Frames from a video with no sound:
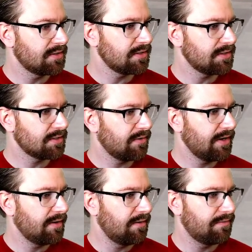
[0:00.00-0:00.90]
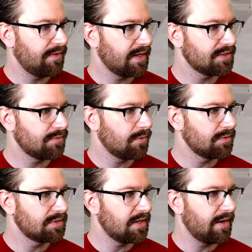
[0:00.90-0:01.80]
So let's go ahead and fast
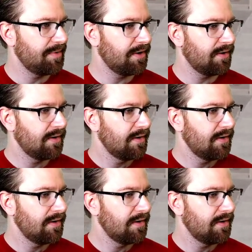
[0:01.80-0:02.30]
forward time here.